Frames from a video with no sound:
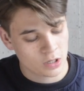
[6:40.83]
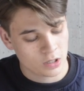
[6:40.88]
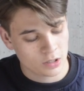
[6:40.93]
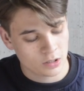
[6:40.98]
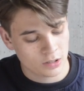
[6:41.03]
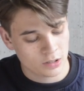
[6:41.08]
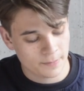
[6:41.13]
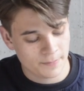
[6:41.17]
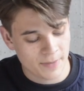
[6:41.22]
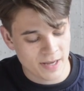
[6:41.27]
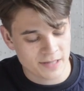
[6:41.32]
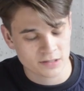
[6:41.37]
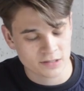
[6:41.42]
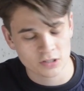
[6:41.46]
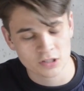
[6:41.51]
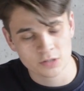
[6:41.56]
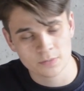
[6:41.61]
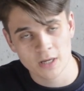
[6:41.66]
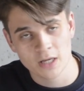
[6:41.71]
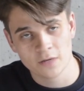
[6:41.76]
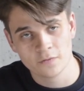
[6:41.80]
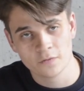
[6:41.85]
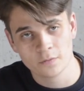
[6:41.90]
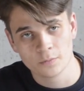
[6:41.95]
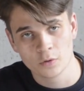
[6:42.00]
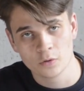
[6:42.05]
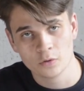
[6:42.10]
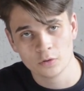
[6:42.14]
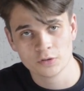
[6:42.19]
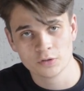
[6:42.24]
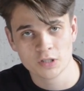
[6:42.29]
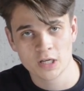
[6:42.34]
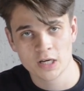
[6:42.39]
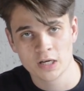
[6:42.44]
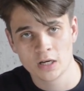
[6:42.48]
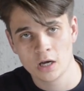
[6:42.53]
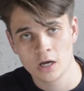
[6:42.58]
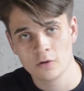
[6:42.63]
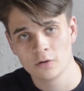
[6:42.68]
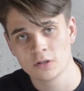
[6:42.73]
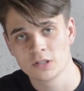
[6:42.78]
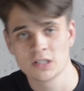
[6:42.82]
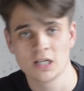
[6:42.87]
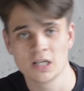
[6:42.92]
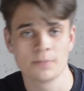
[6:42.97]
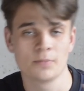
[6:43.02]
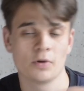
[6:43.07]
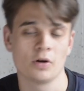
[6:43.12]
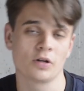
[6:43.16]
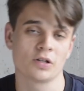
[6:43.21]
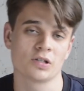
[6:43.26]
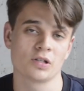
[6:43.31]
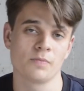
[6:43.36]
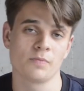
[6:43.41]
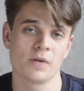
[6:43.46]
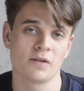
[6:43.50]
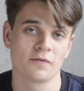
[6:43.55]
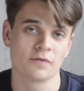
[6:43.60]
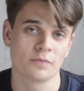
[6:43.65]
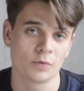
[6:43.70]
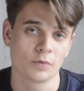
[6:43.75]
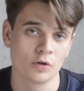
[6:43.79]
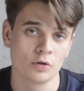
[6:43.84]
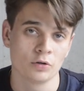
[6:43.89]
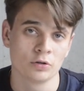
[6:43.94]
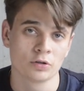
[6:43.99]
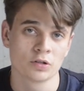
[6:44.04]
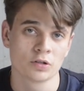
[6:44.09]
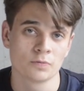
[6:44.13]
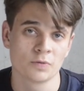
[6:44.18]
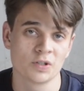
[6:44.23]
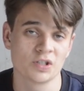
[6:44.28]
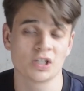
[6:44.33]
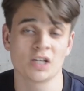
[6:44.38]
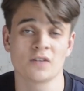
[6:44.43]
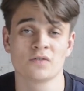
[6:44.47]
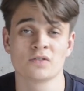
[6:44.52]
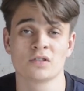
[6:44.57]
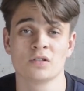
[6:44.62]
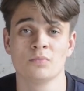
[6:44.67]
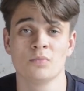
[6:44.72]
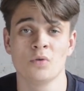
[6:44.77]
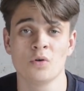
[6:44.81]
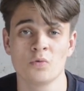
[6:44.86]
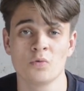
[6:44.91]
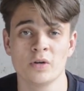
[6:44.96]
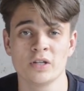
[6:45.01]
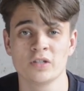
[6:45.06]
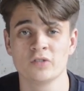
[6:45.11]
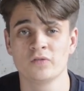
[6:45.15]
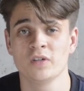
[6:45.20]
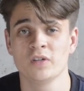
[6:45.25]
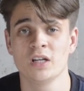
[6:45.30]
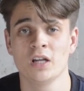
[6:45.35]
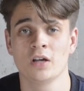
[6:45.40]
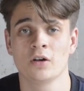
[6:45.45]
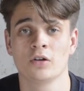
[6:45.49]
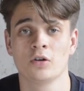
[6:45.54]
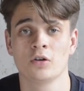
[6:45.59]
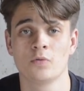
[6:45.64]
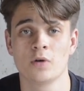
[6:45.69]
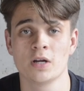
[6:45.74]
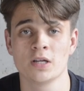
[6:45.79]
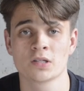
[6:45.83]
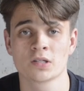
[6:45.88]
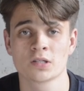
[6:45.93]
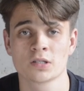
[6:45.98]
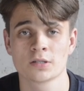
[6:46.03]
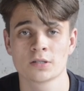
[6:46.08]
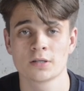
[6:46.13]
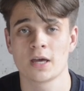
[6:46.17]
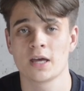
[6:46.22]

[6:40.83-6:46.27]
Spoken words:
the bezel is made from gold, and the hour set markers are made from gold, which gives it a more rich feeling on the wrist.